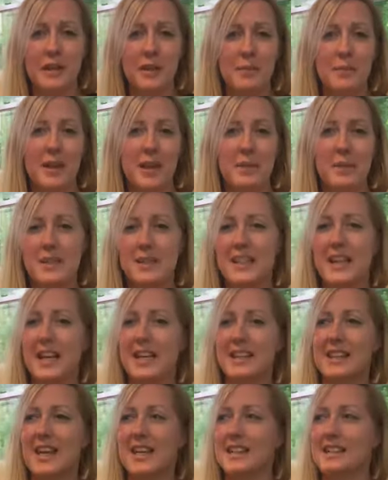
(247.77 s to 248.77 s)
Maybe take
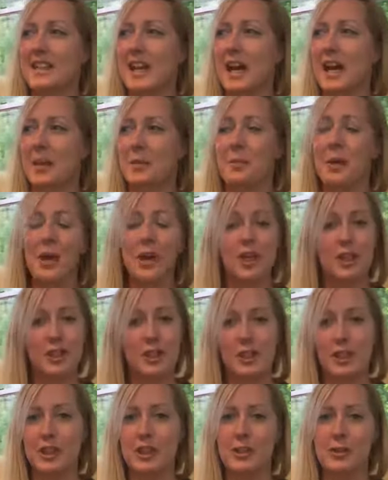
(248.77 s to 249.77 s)
that time
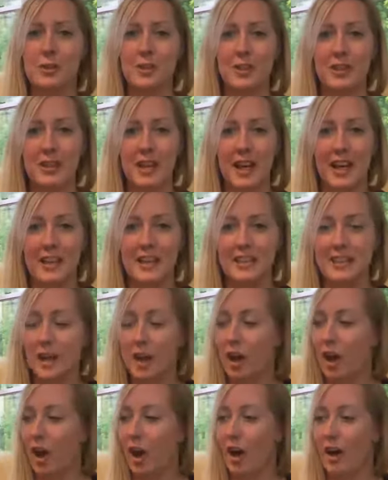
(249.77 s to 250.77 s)
to utilize
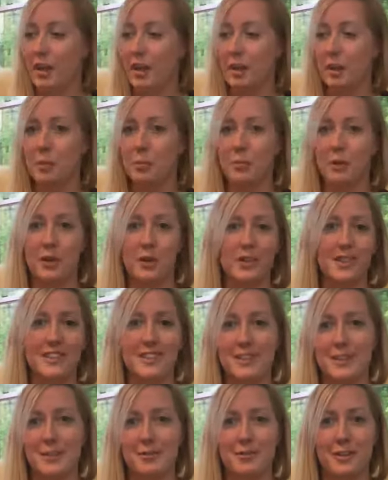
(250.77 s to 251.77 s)
audiobooks
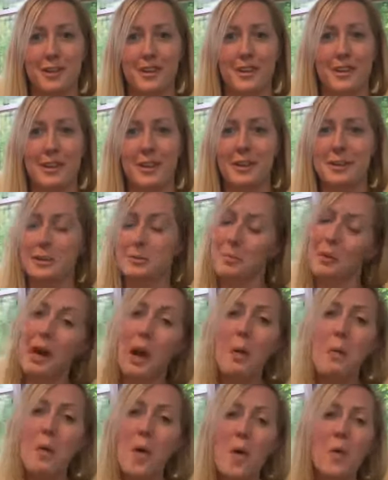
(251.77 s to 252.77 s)
and different things, but I
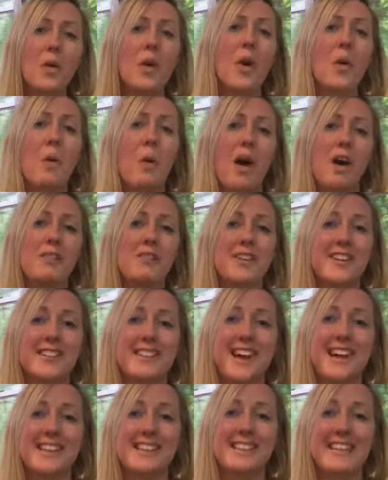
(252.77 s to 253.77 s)
won't go off on
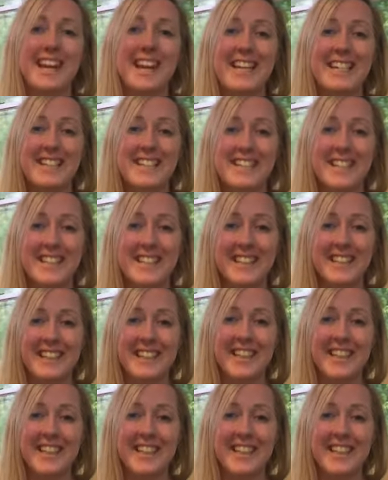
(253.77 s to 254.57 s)
that tangent.